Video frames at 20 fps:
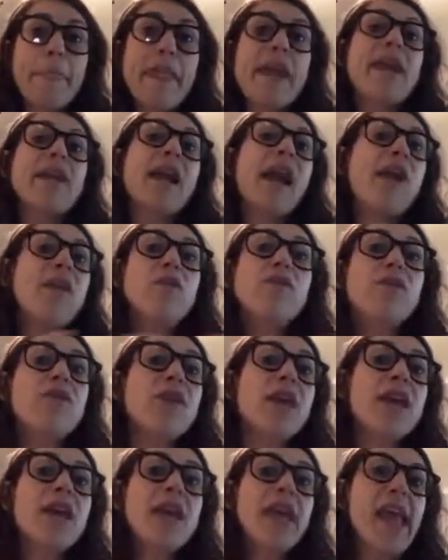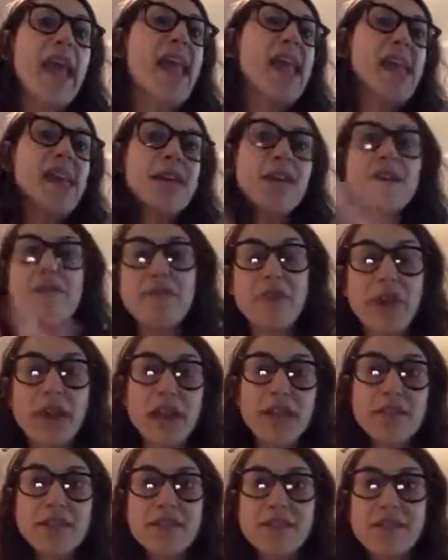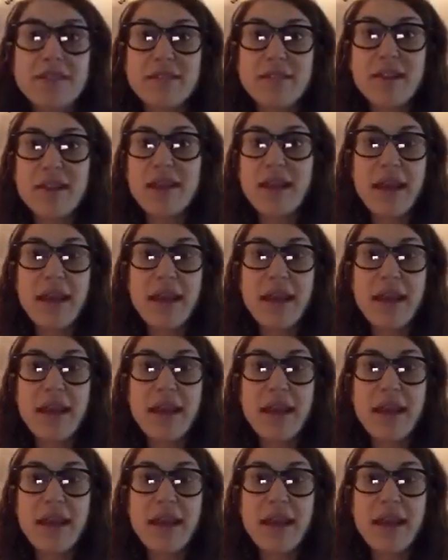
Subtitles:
And I don't think any of us,